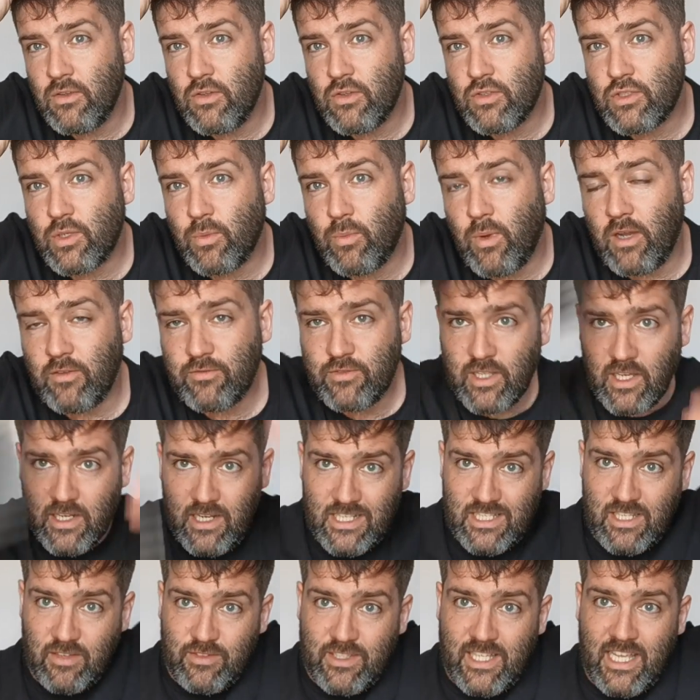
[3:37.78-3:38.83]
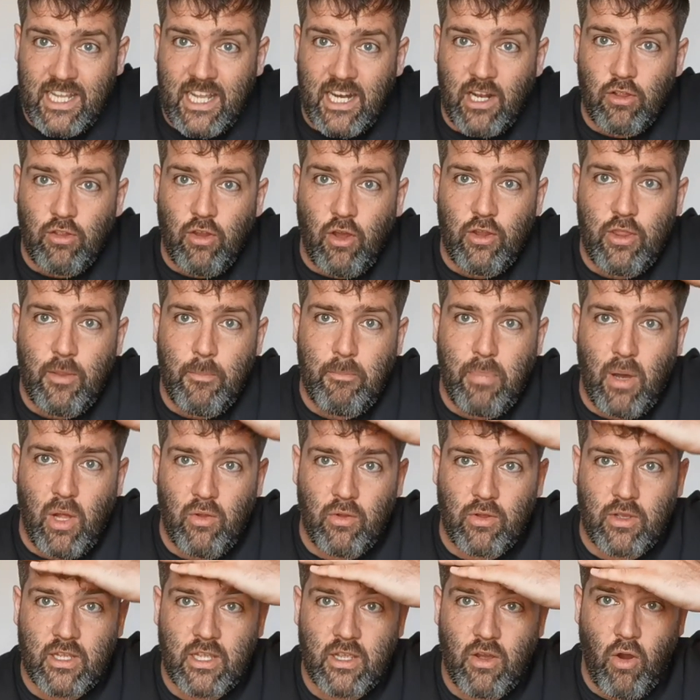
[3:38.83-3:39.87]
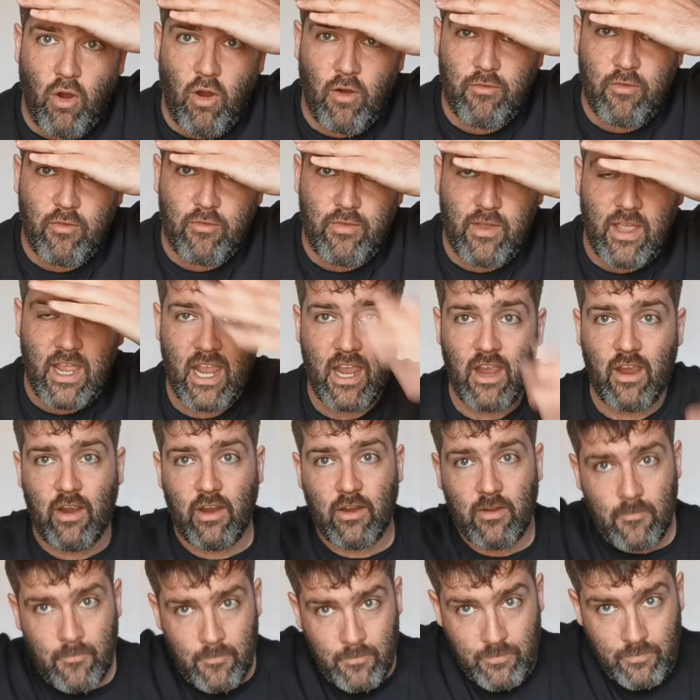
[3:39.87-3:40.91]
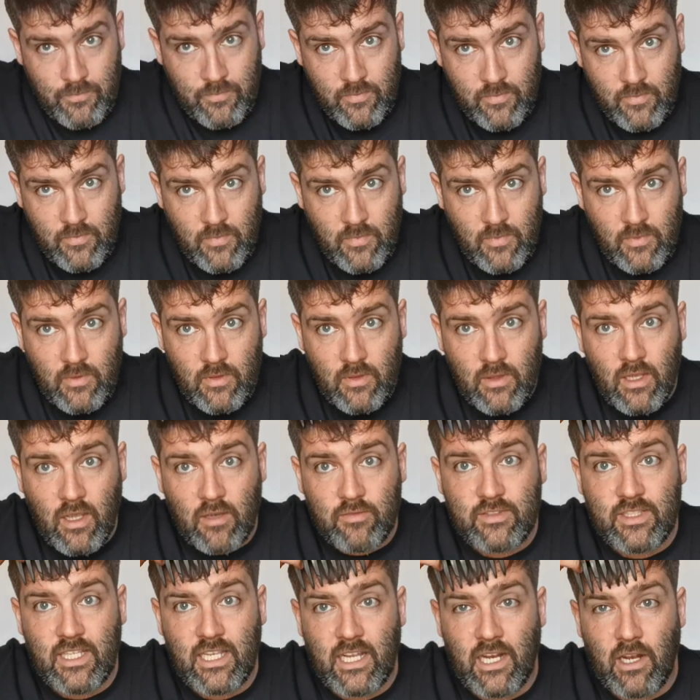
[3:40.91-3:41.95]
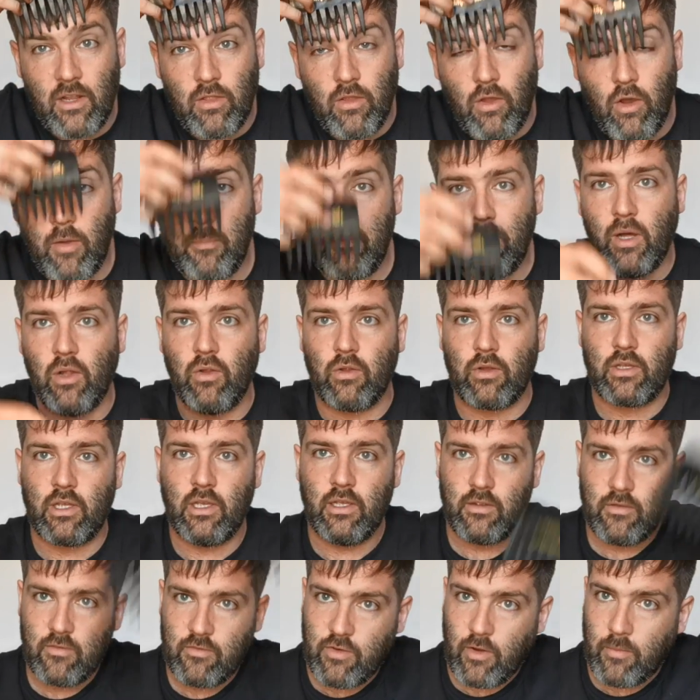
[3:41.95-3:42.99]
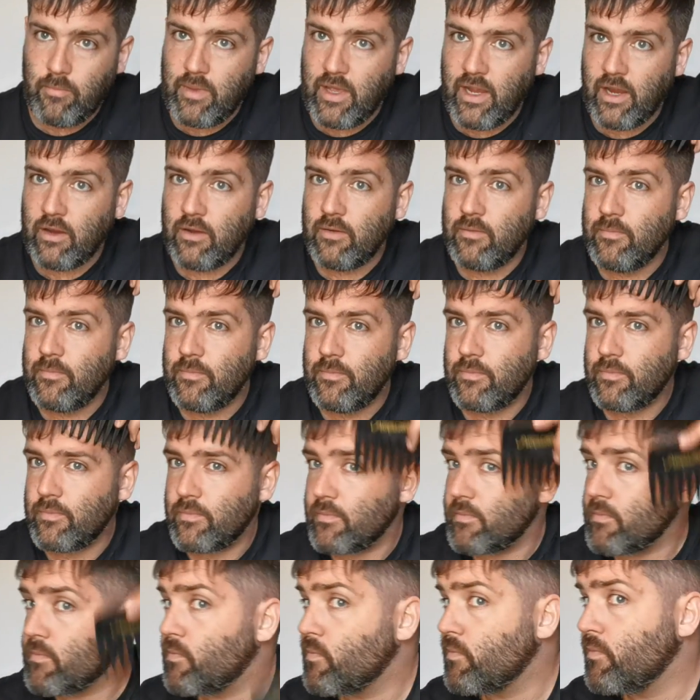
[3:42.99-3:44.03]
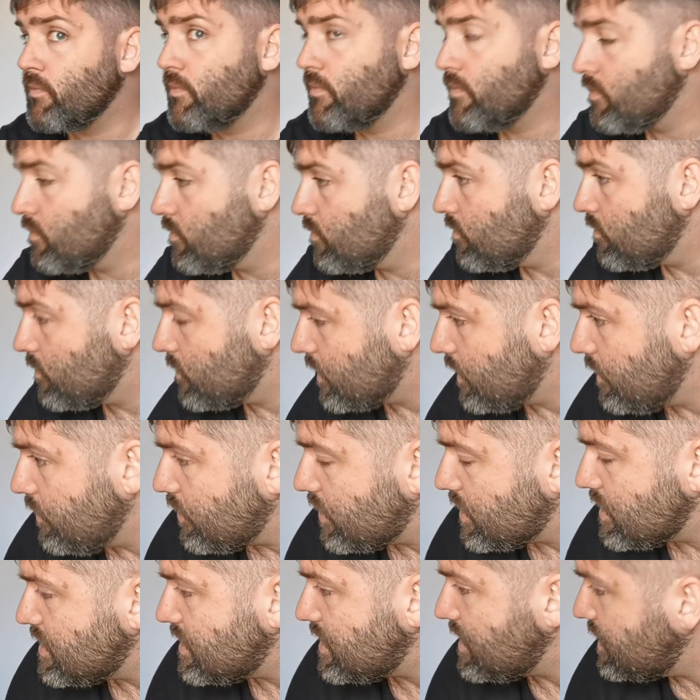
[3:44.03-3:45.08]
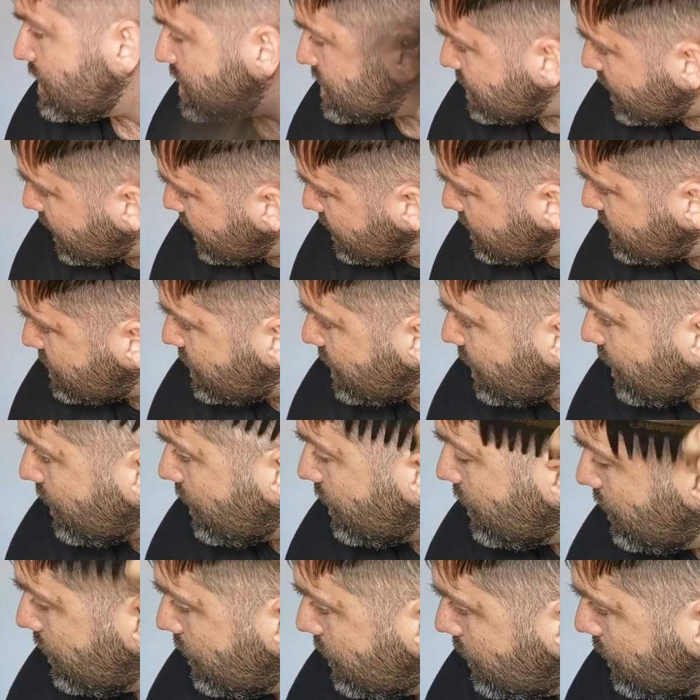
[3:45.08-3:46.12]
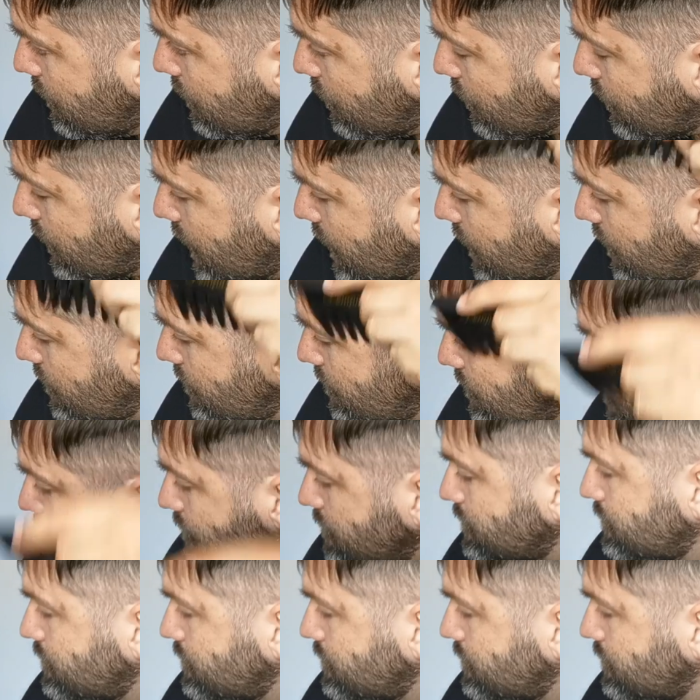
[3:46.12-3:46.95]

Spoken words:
So what I've done is I've taken a lot of the bulk off of the hair. I've taken a lot of bulk from there. And you can see the sides here, okay?